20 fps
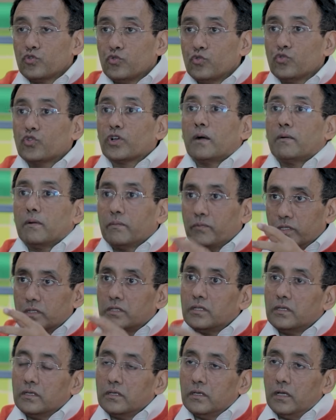two to come up
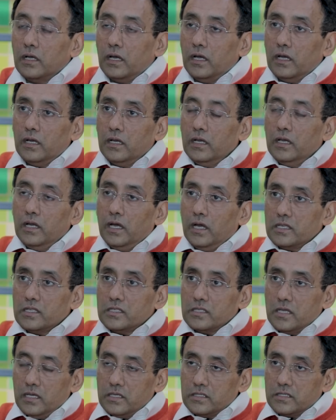with
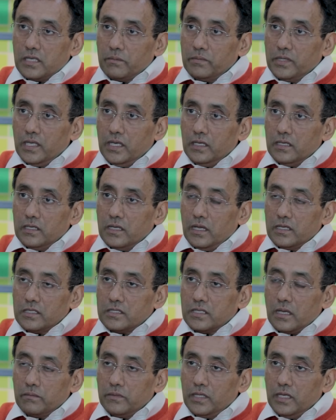
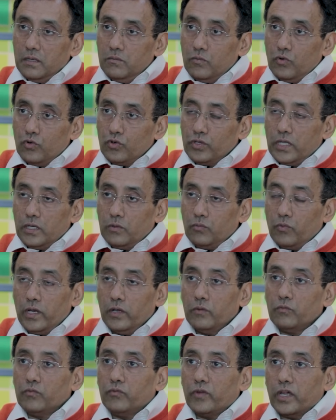something more than
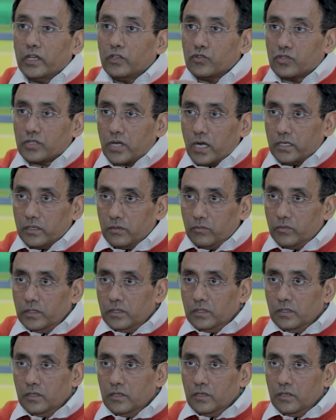where you started with.